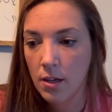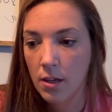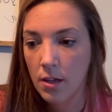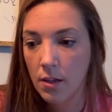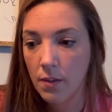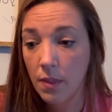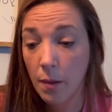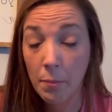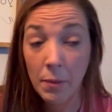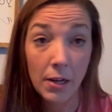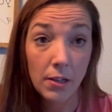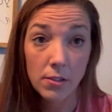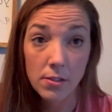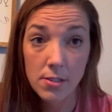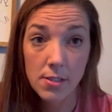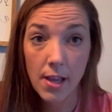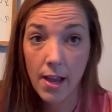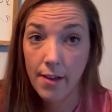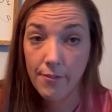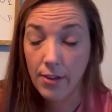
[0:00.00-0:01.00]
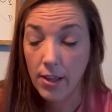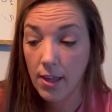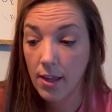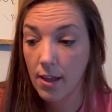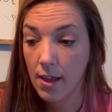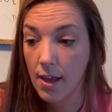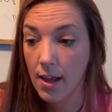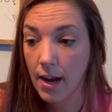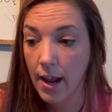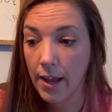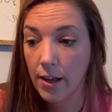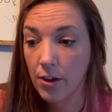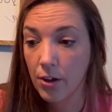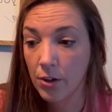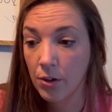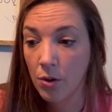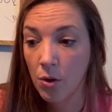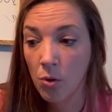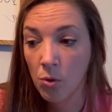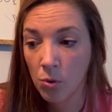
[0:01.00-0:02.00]
the metal's heavy and I
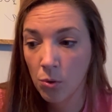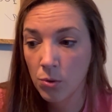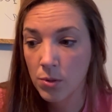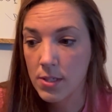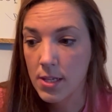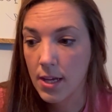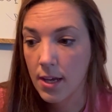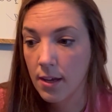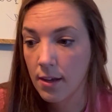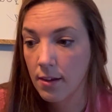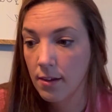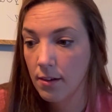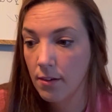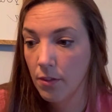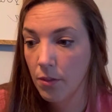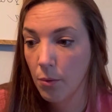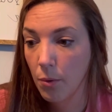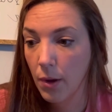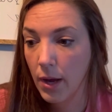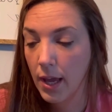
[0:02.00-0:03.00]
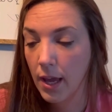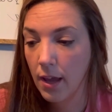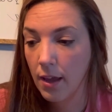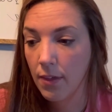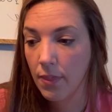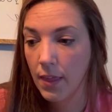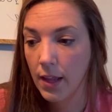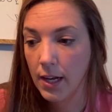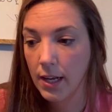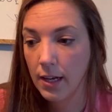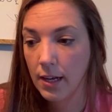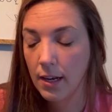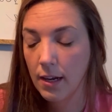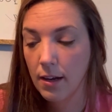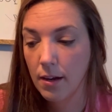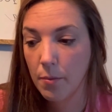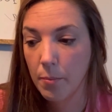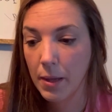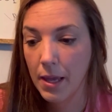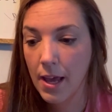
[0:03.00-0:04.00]
couldn't hold it the way that it
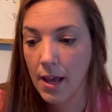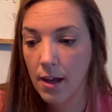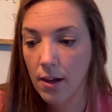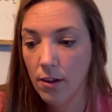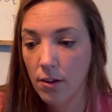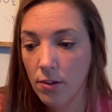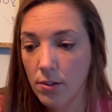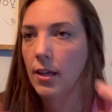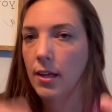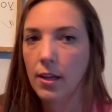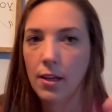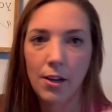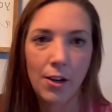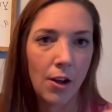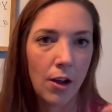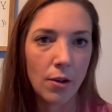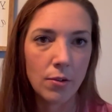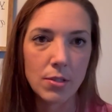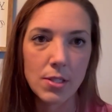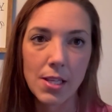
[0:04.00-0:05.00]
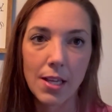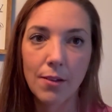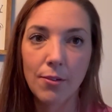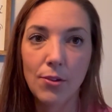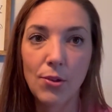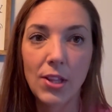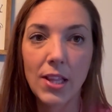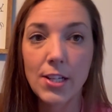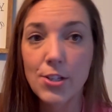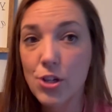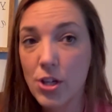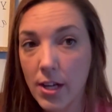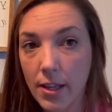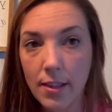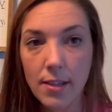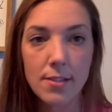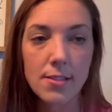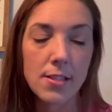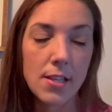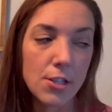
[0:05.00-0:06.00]
needed to be held. You know, I was like, well, let's try
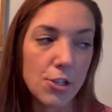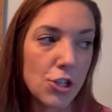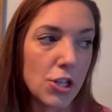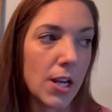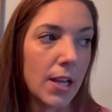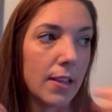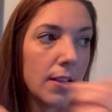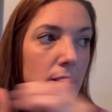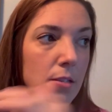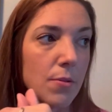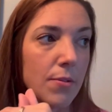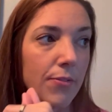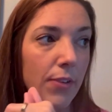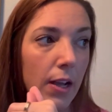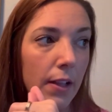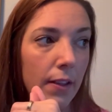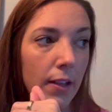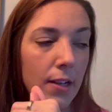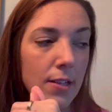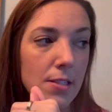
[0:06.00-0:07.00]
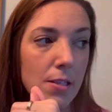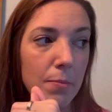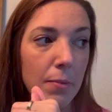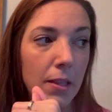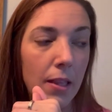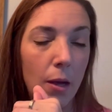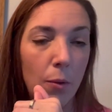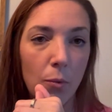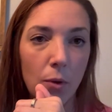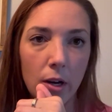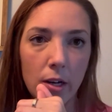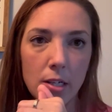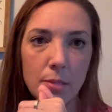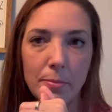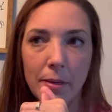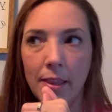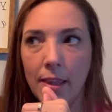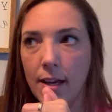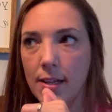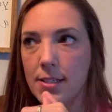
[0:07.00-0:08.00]
this. We finally got something that worked.
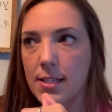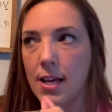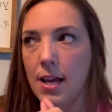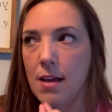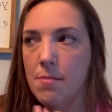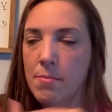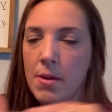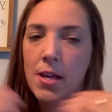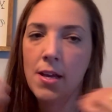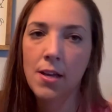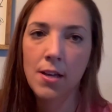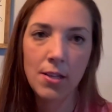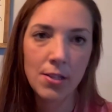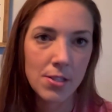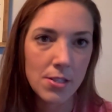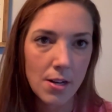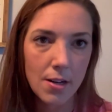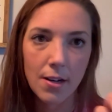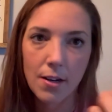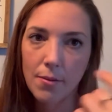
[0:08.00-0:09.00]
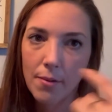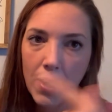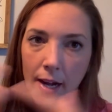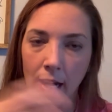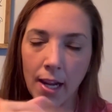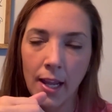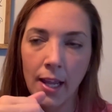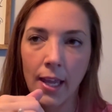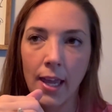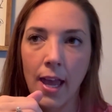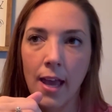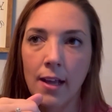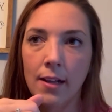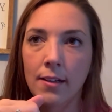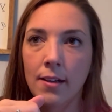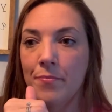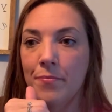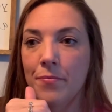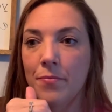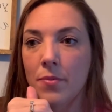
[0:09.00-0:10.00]
By that time, it started raining again.
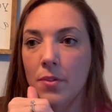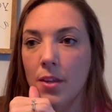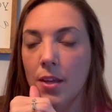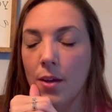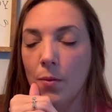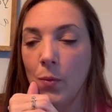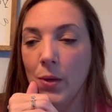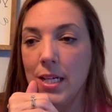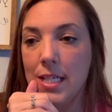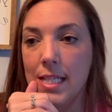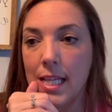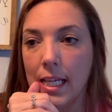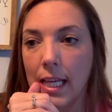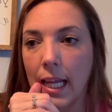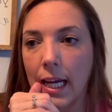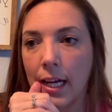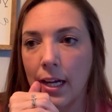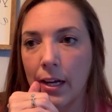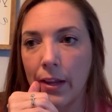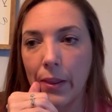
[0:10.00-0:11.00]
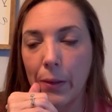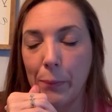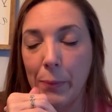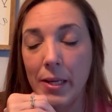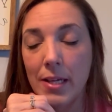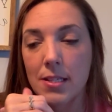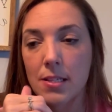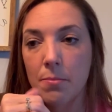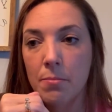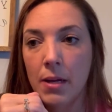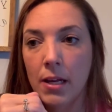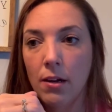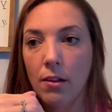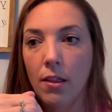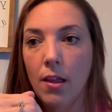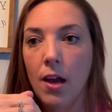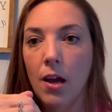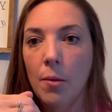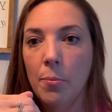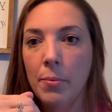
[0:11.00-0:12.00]
We did get another piece of metal
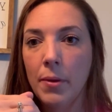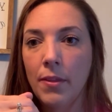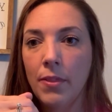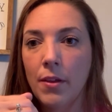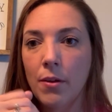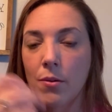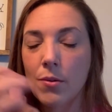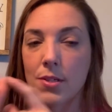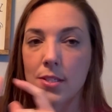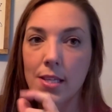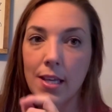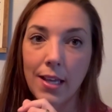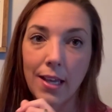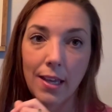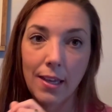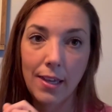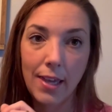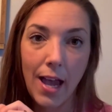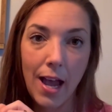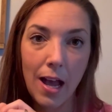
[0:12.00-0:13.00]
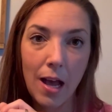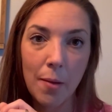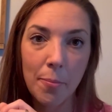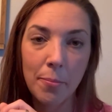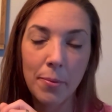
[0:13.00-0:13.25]
up and there was like a gap